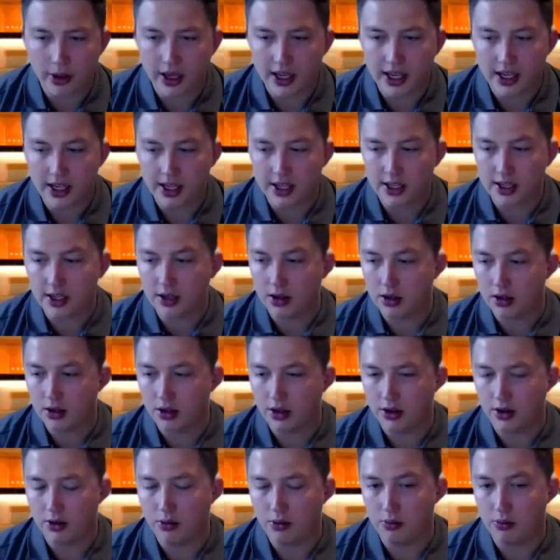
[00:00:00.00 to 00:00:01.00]
be,
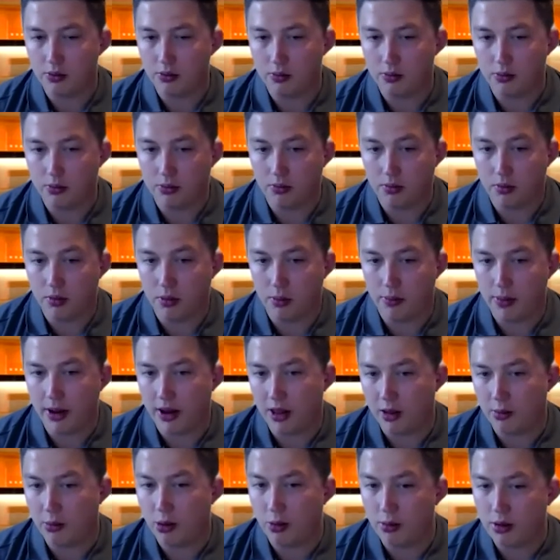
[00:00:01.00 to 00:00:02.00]
a bit
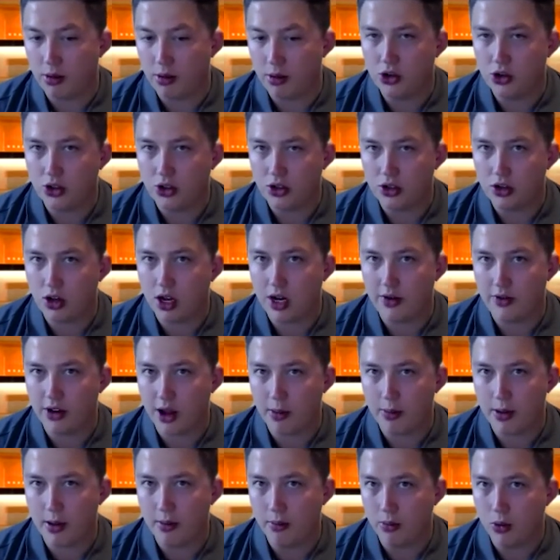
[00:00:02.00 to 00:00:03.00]
of the promotion side of it
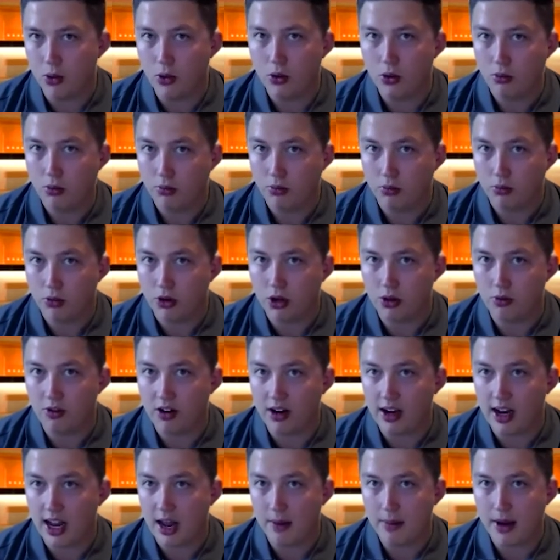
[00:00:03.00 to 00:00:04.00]
a bit more when you
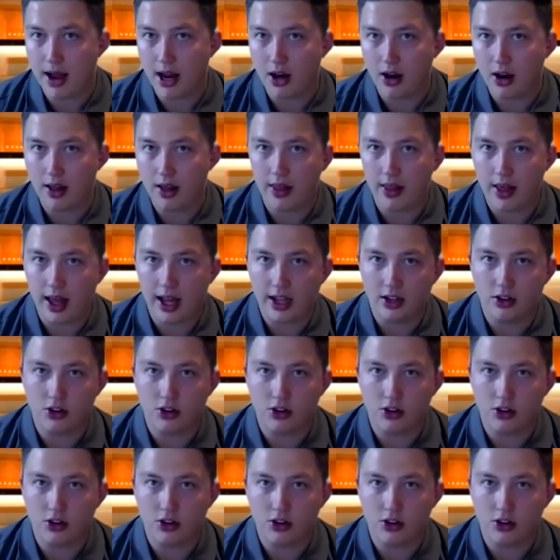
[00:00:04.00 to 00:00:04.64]
relay it back like that.